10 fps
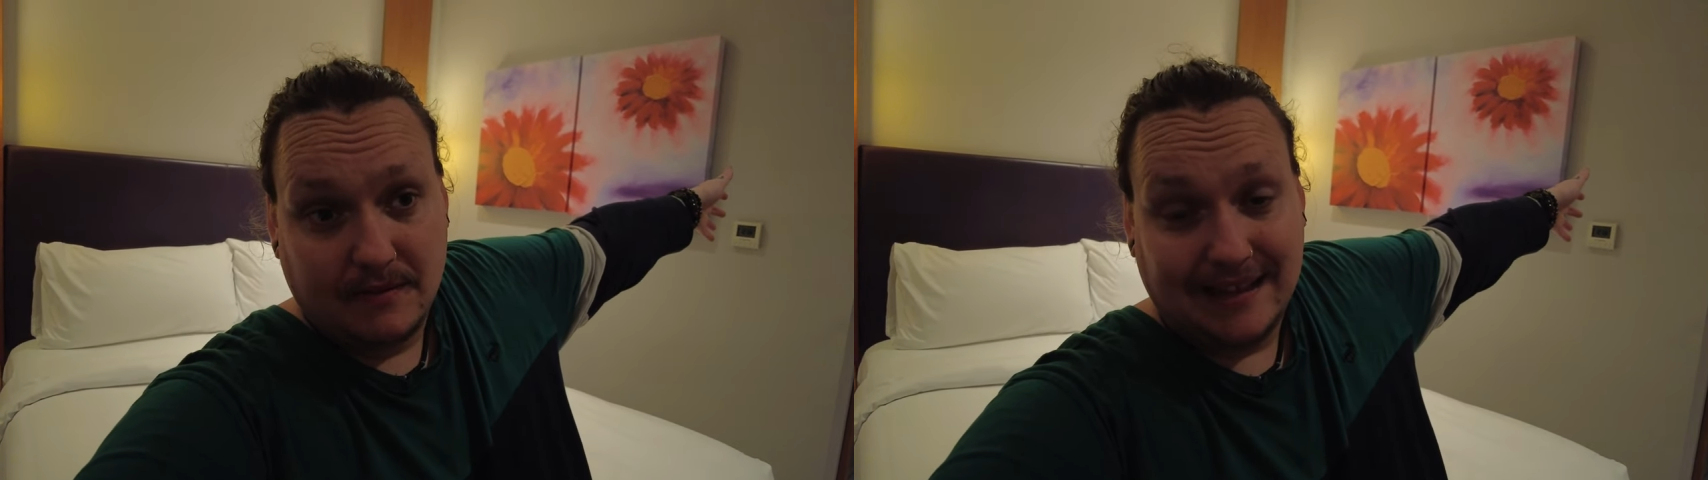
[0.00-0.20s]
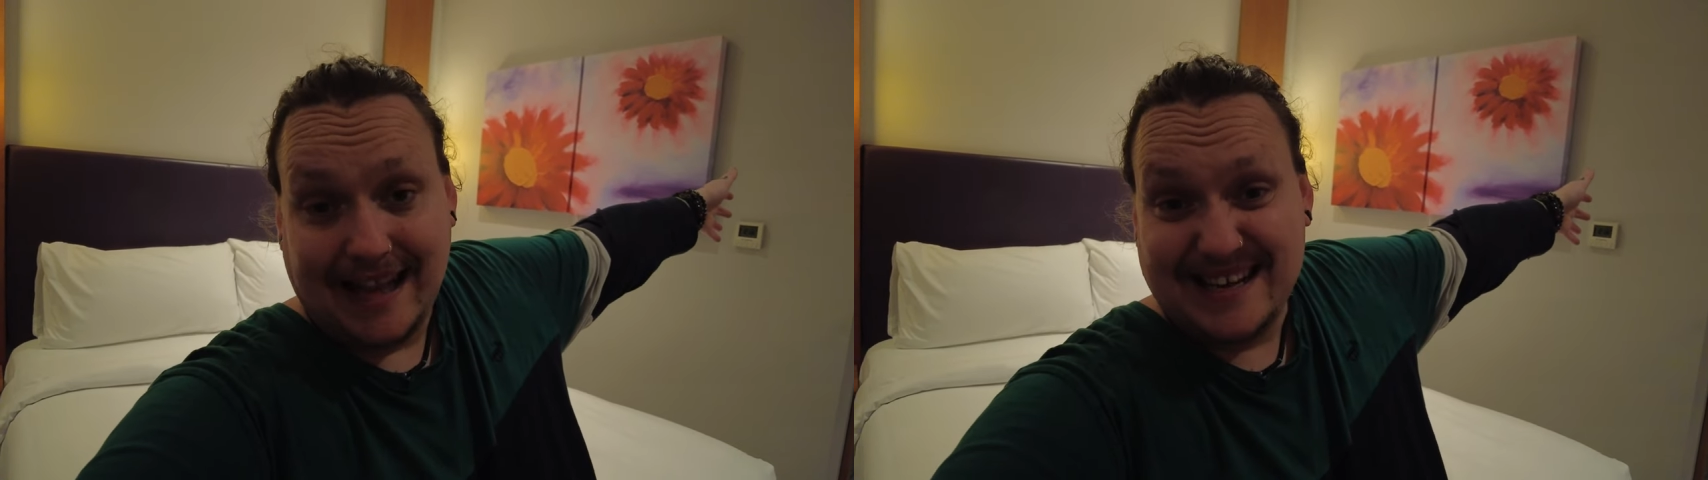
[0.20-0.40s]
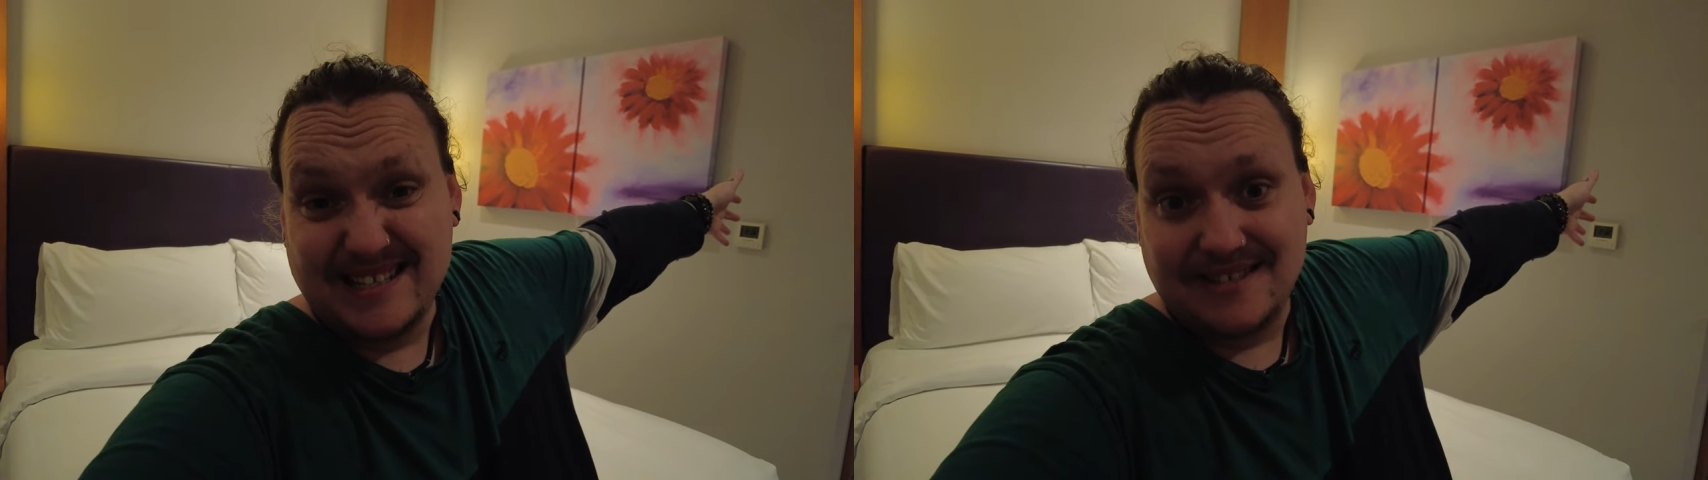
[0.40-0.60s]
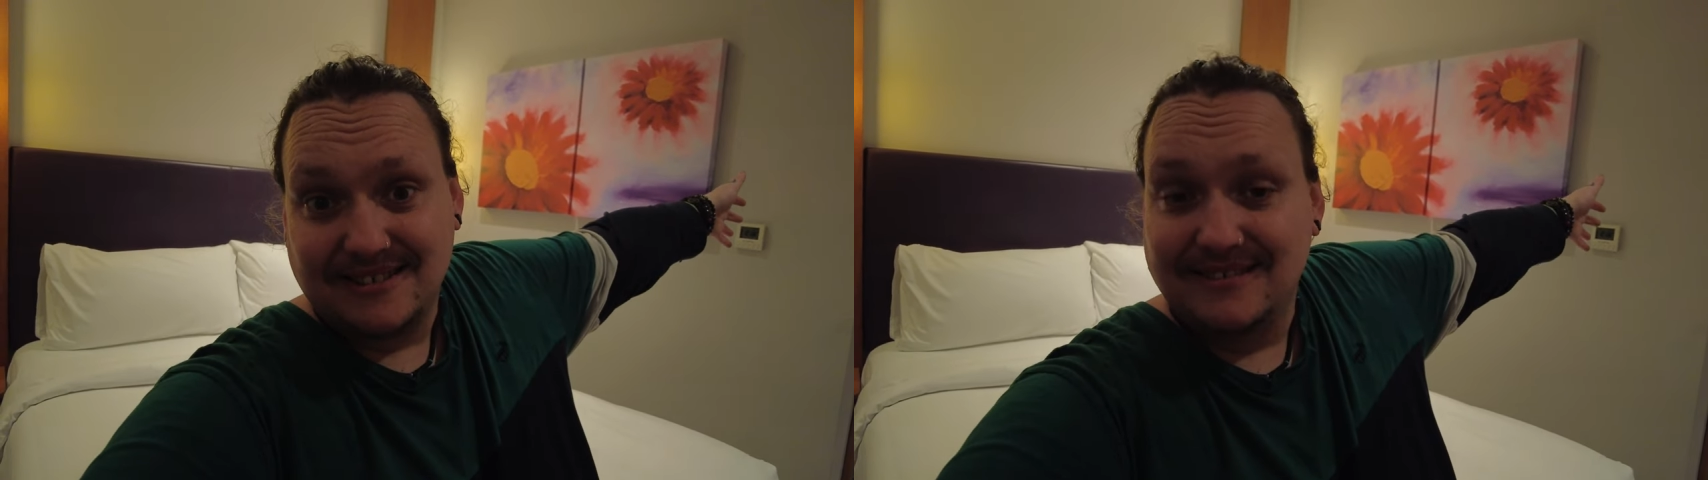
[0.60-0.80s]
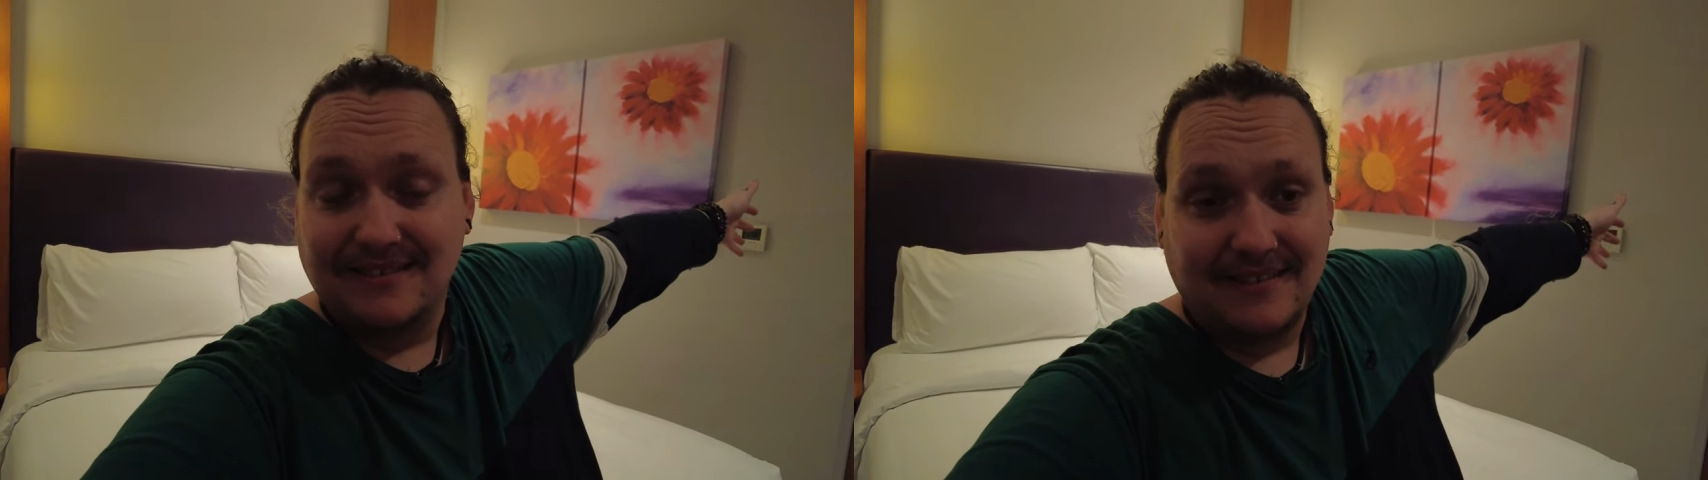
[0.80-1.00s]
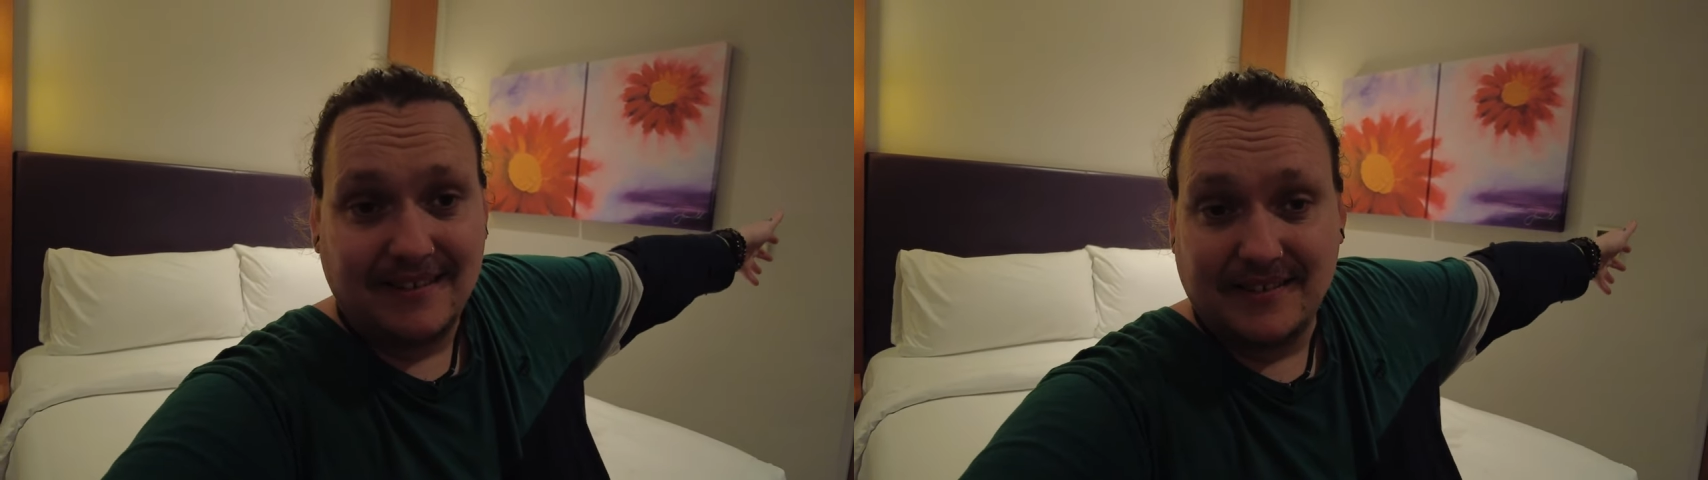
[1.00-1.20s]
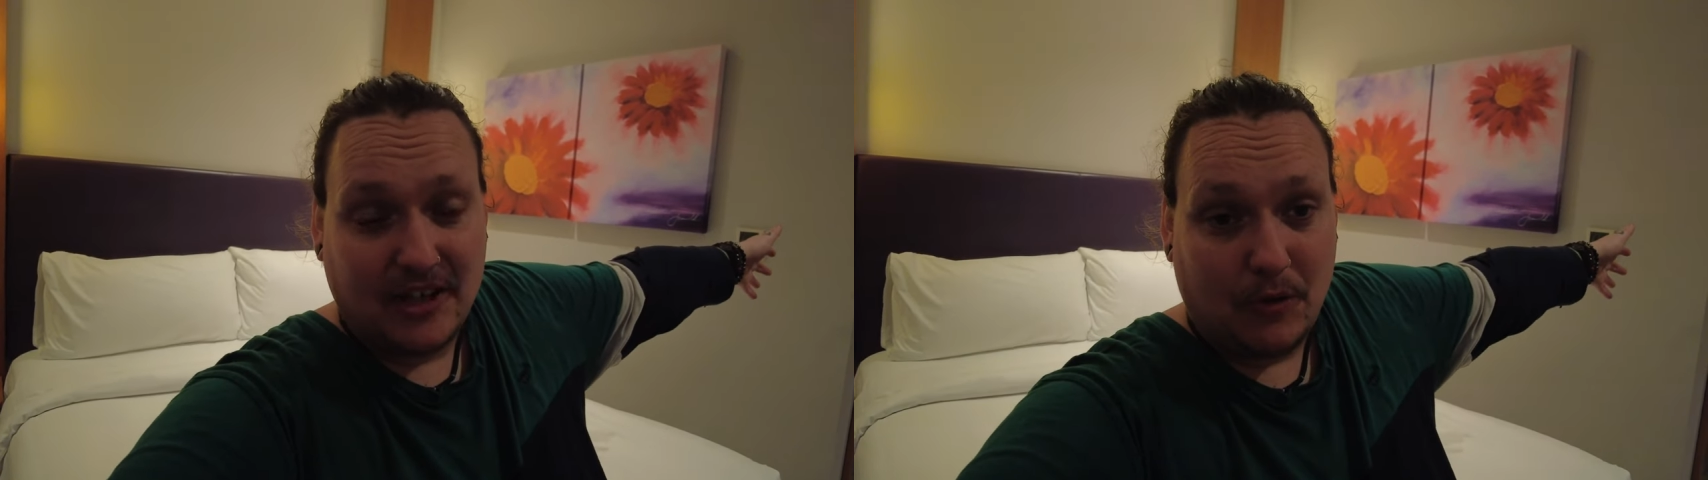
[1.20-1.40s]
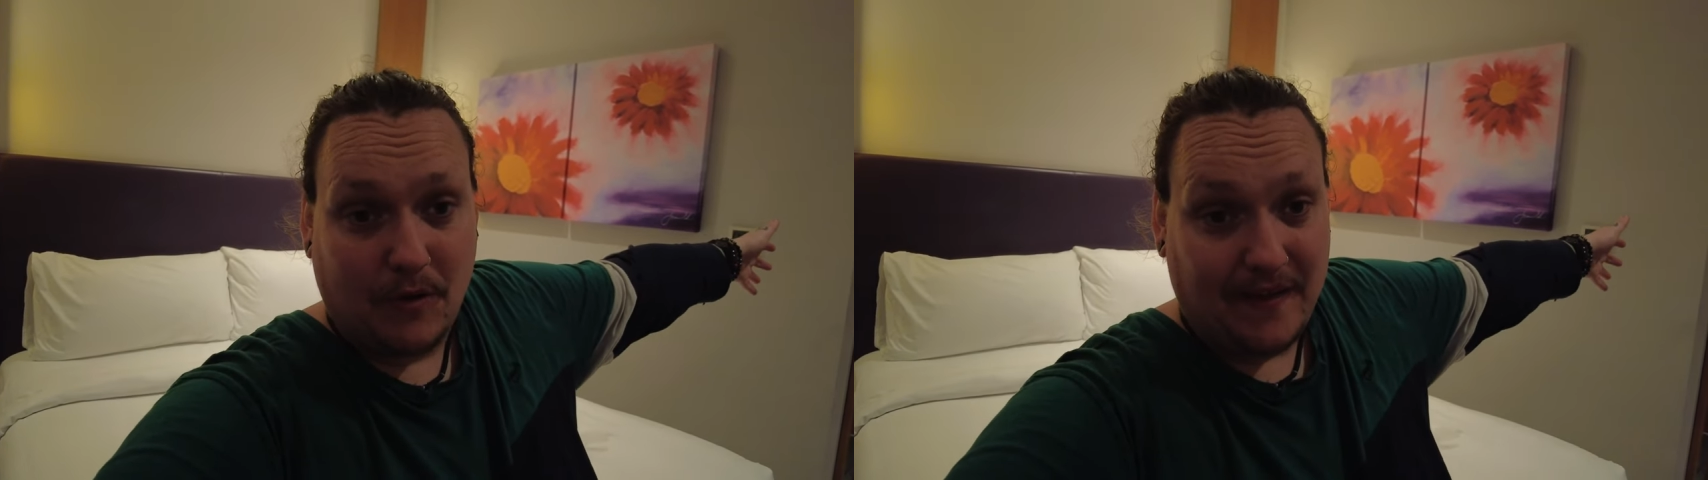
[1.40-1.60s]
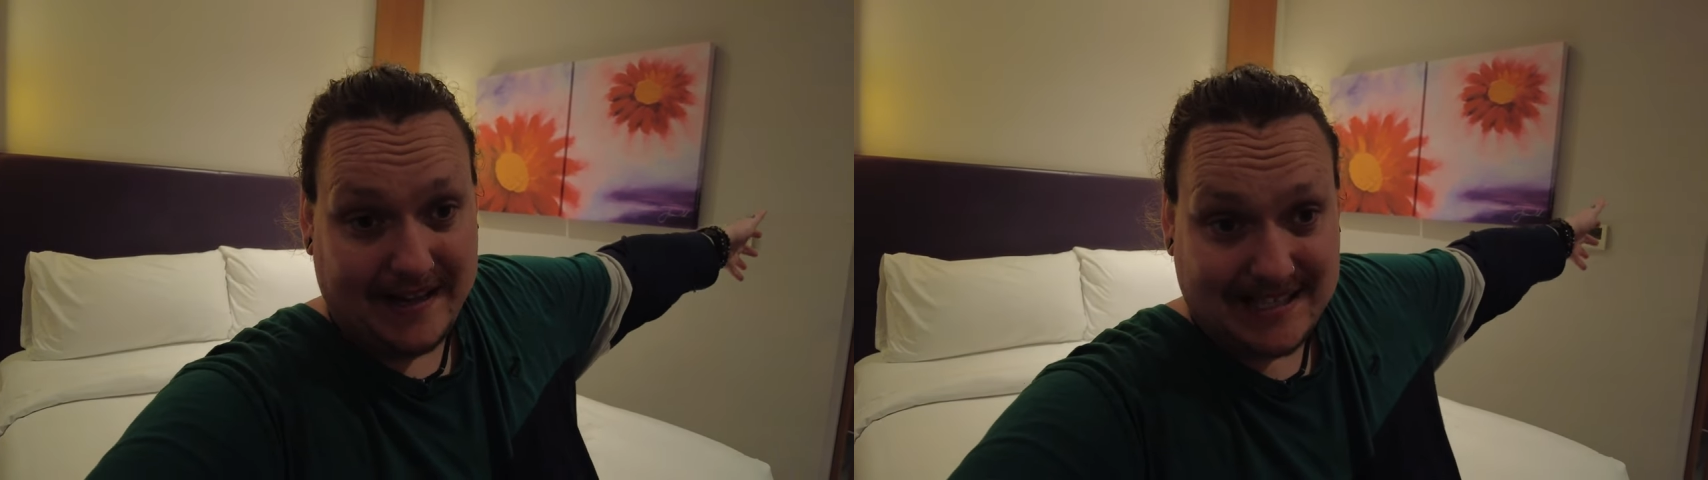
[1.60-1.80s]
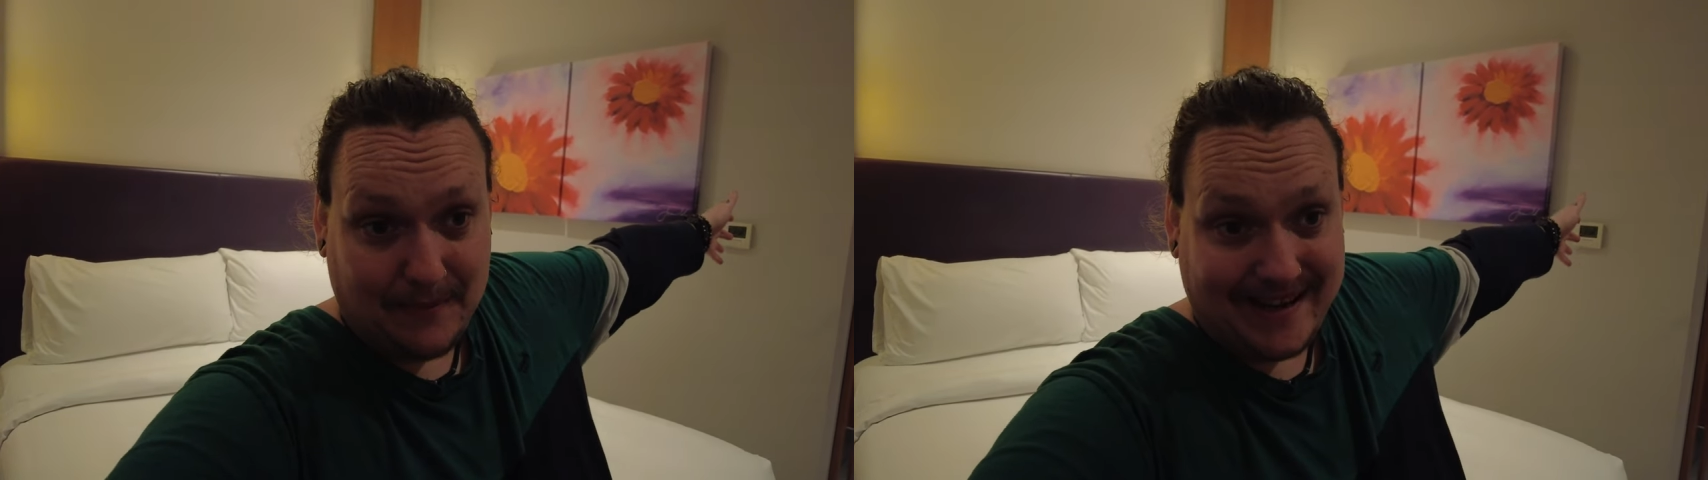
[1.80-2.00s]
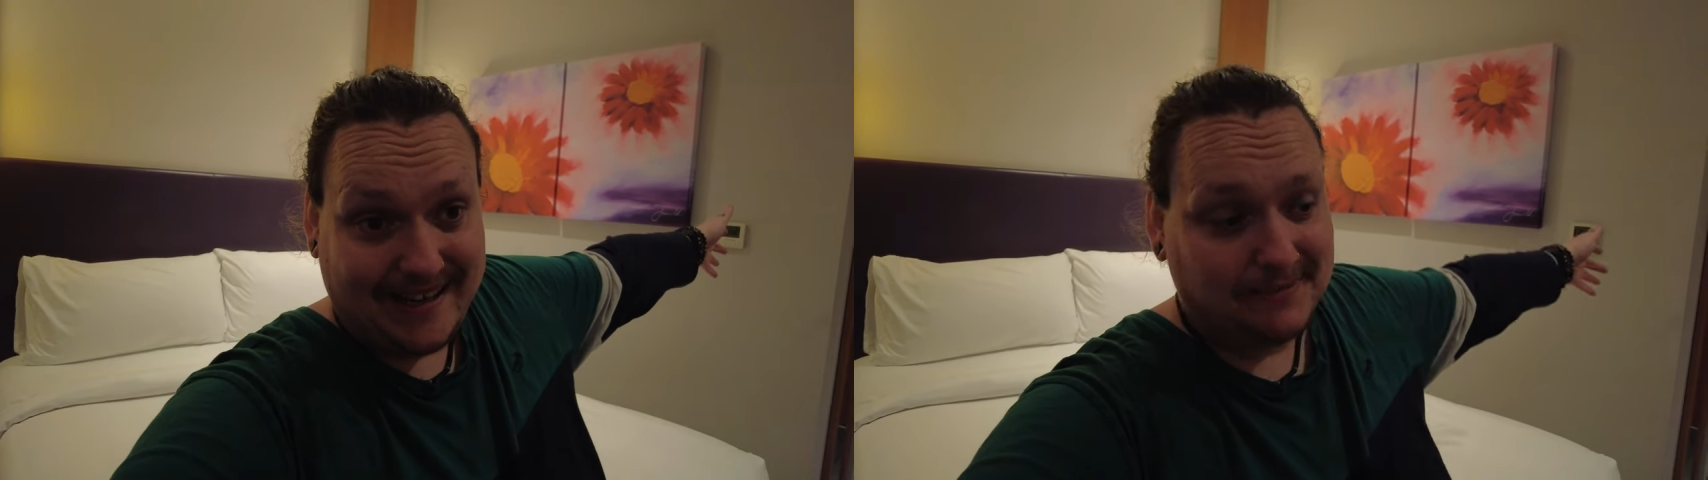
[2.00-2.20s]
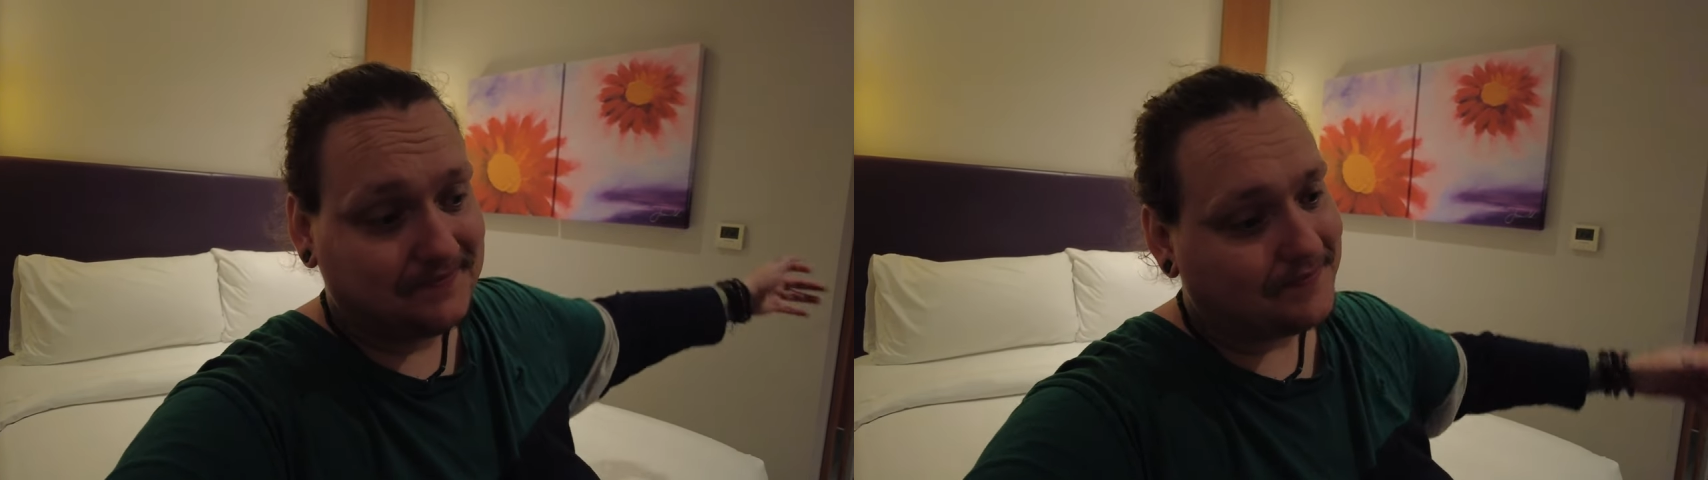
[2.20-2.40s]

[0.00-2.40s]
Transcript: late, no one there to man it.